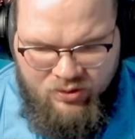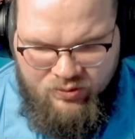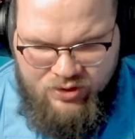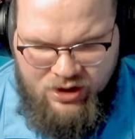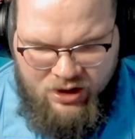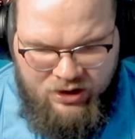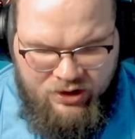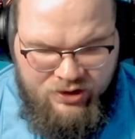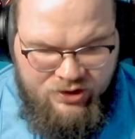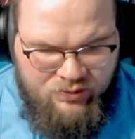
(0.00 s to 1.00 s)

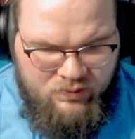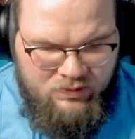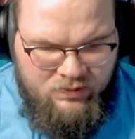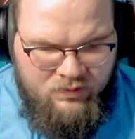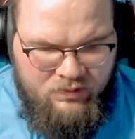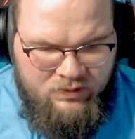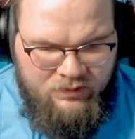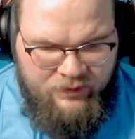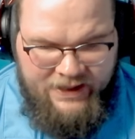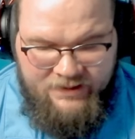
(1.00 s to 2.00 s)
charge or
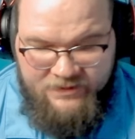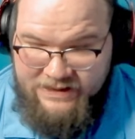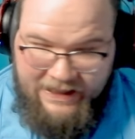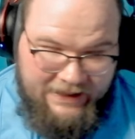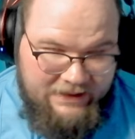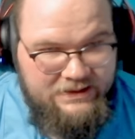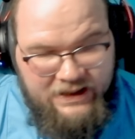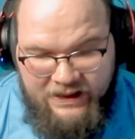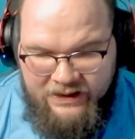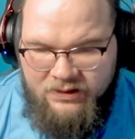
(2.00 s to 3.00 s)
random attack
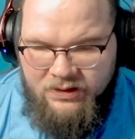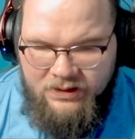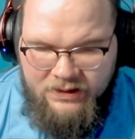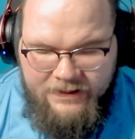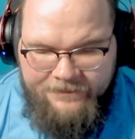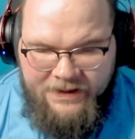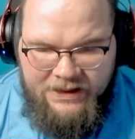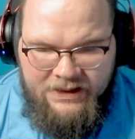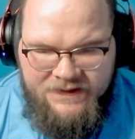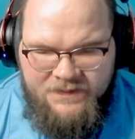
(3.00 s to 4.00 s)
style
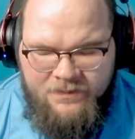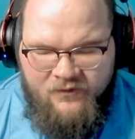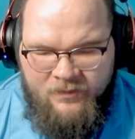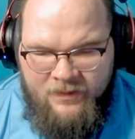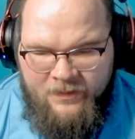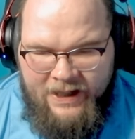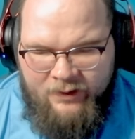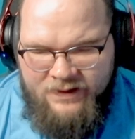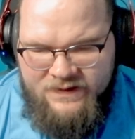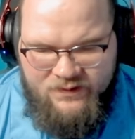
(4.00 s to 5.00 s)
minions from the
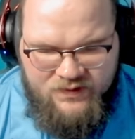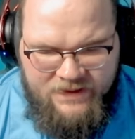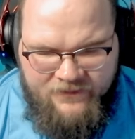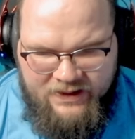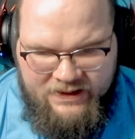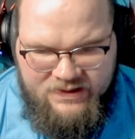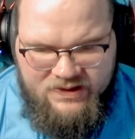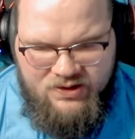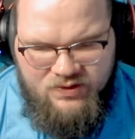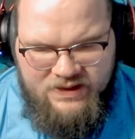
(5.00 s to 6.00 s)
pirates or something,
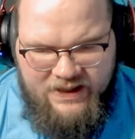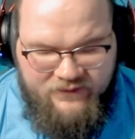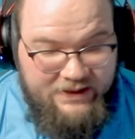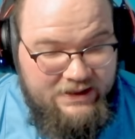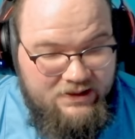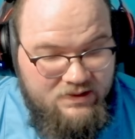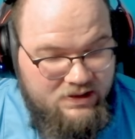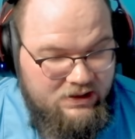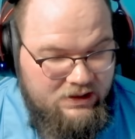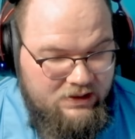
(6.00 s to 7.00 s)
this could definitely
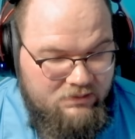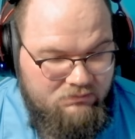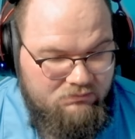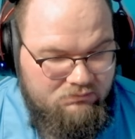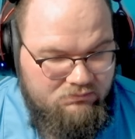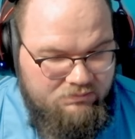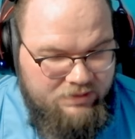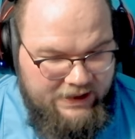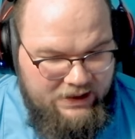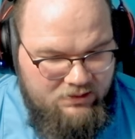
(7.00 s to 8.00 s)
see
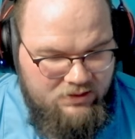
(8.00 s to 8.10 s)
play.